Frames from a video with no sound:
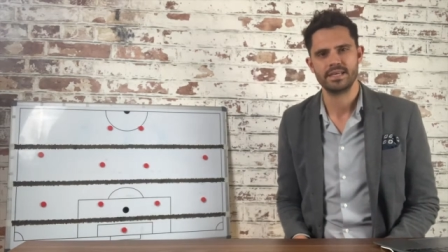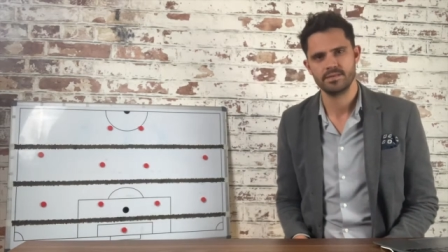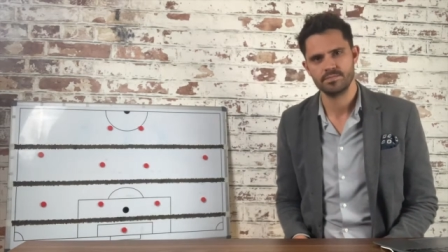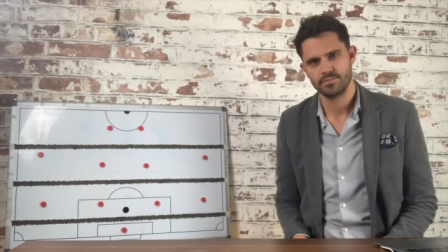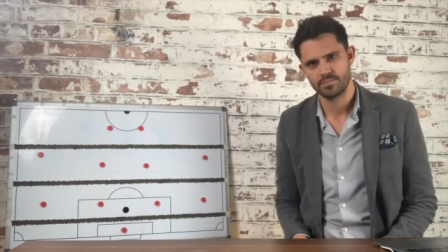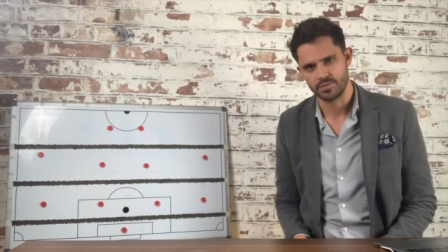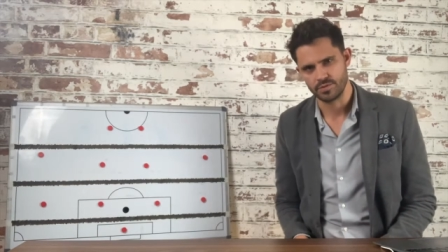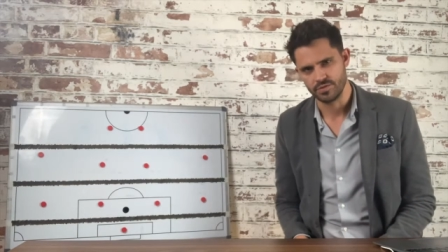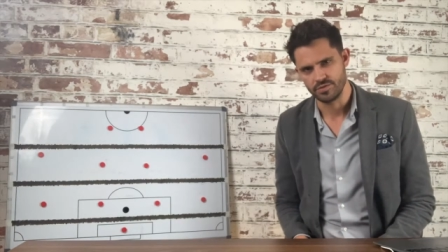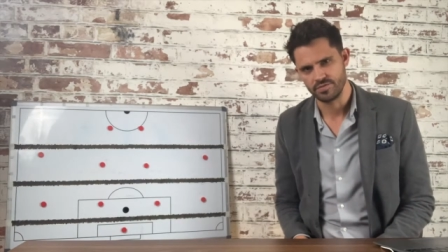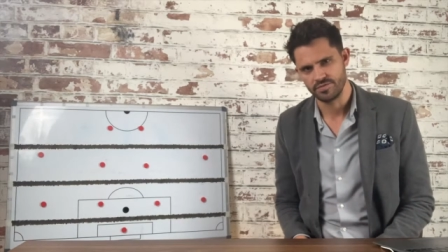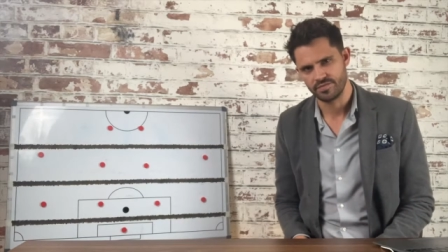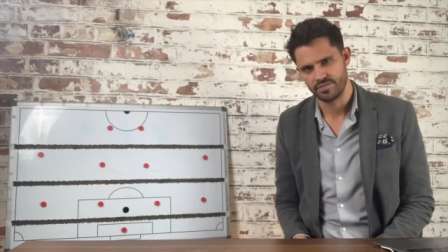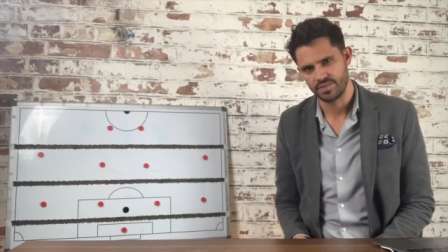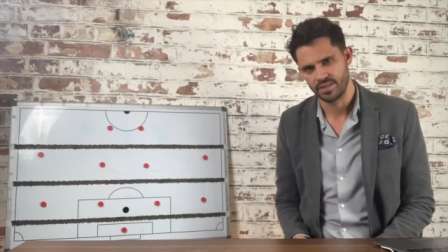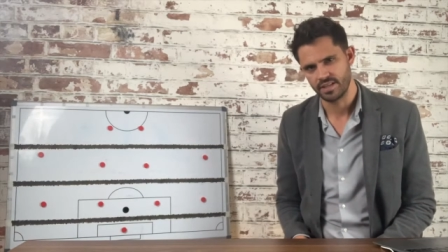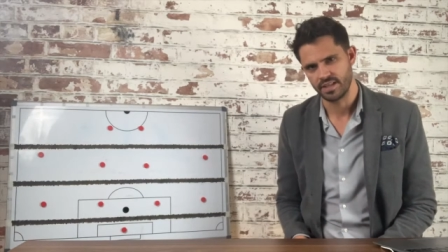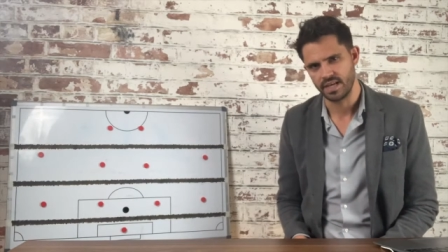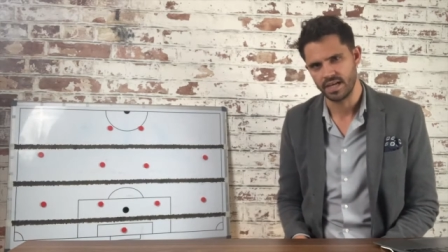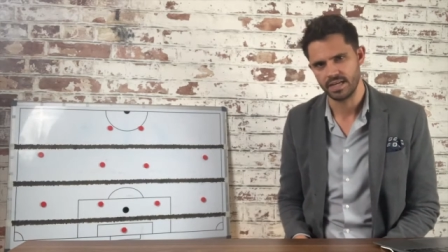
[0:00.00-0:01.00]
improve
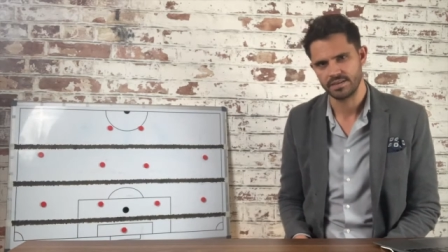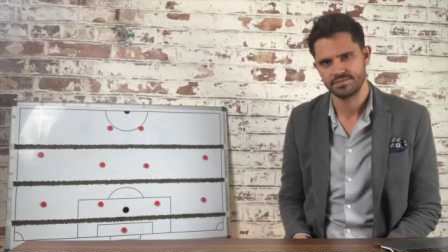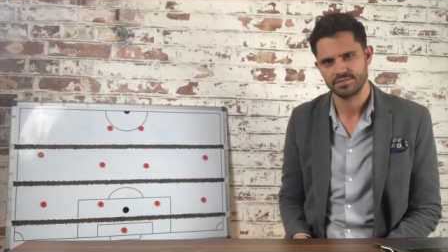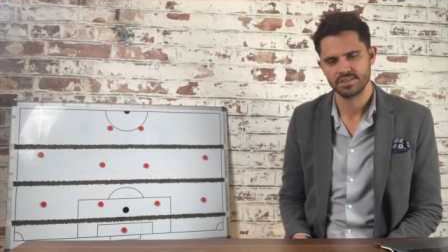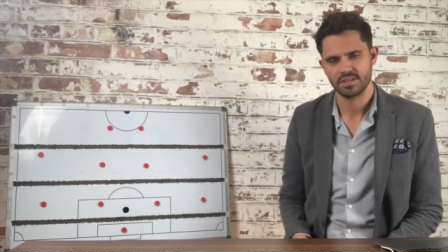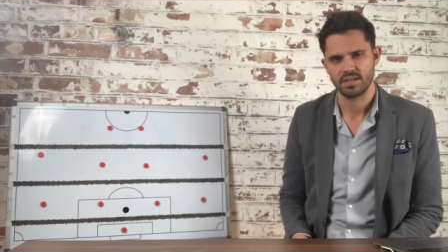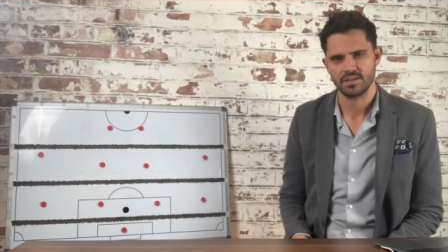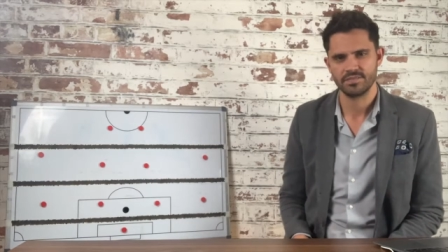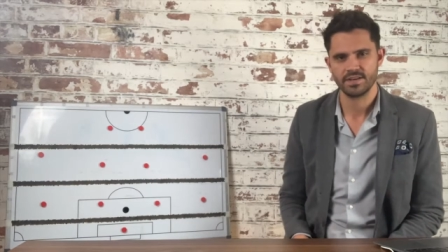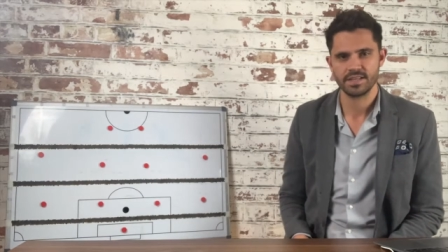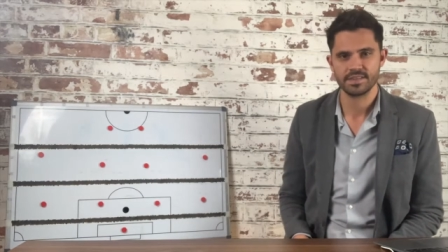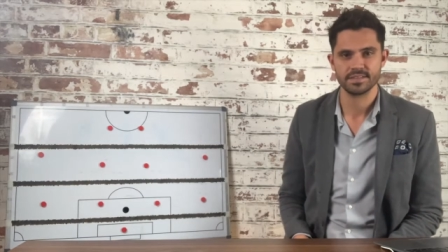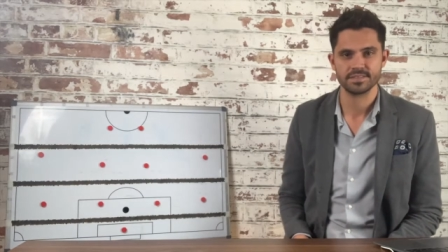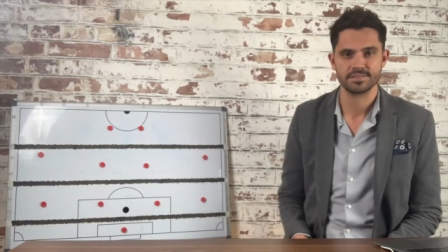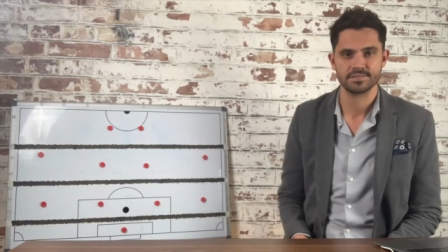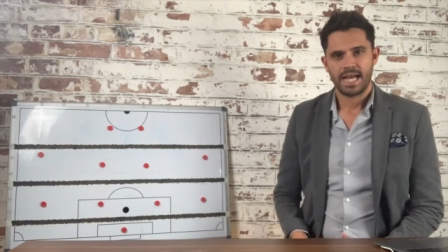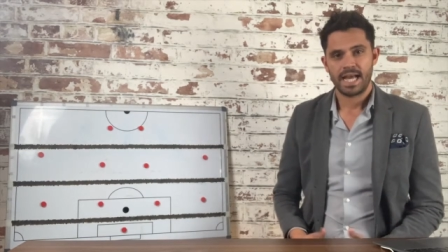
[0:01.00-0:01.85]
the lives of others.